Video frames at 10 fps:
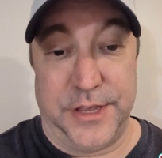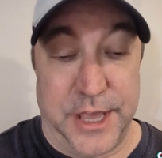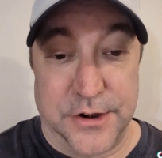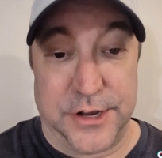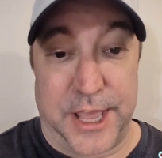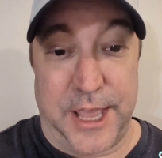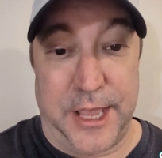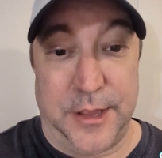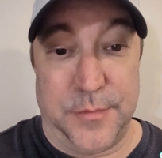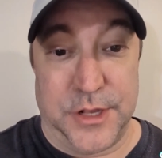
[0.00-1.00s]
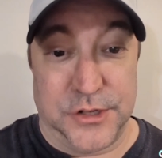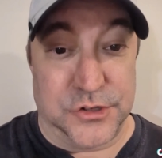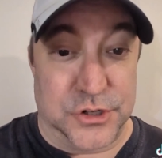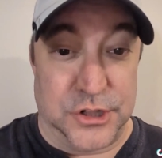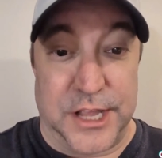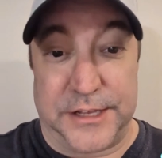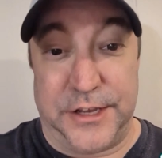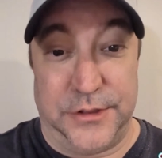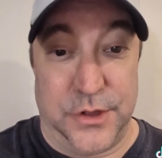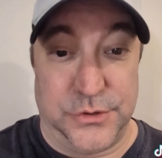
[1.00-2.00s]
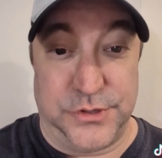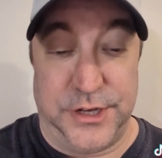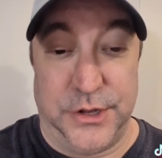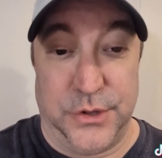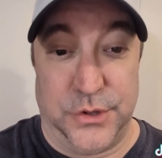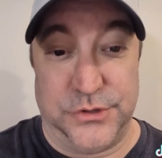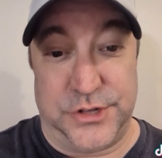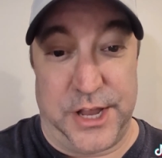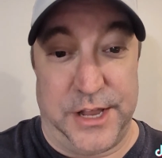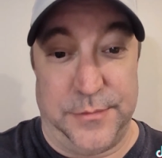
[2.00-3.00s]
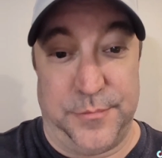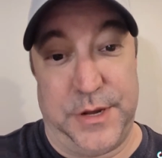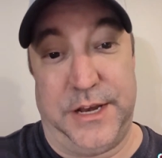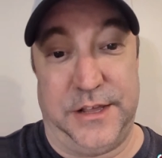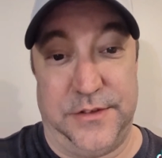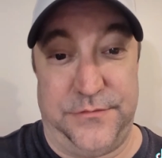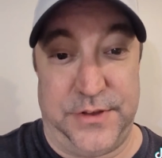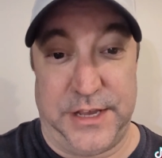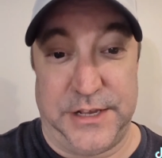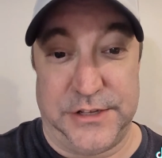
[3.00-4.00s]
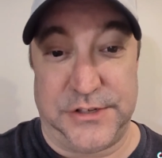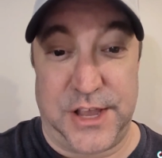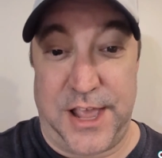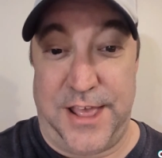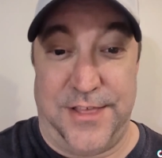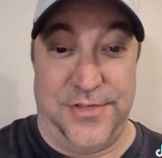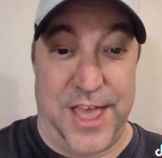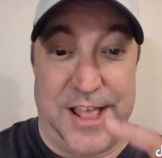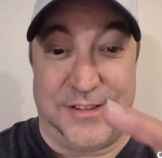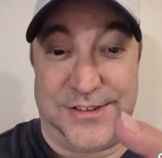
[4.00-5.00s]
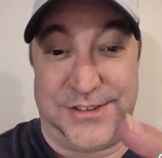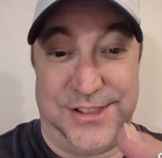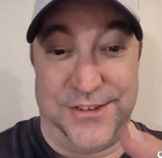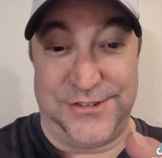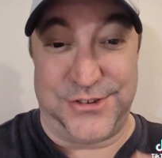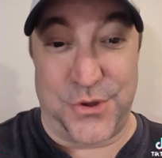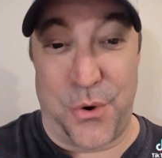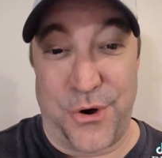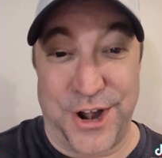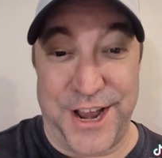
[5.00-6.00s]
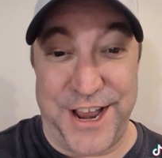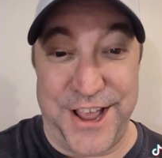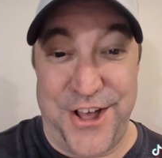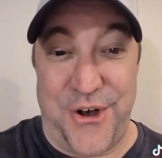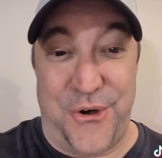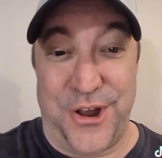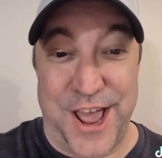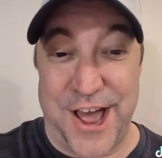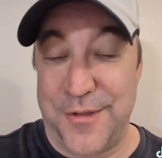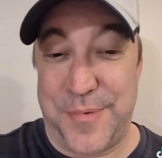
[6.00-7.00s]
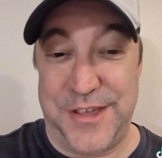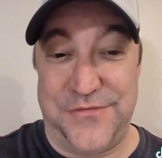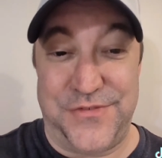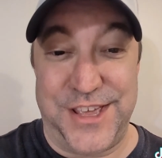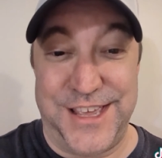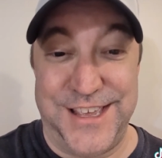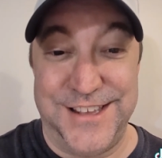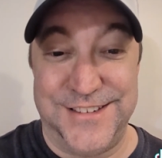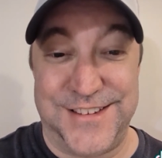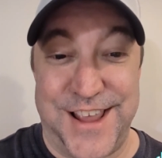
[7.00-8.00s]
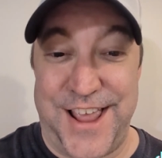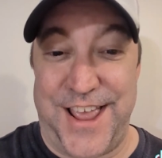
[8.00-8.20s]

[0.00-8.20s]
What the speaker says: the inner game is collecting those yields and beating the fees. That's the story on how to beat fees.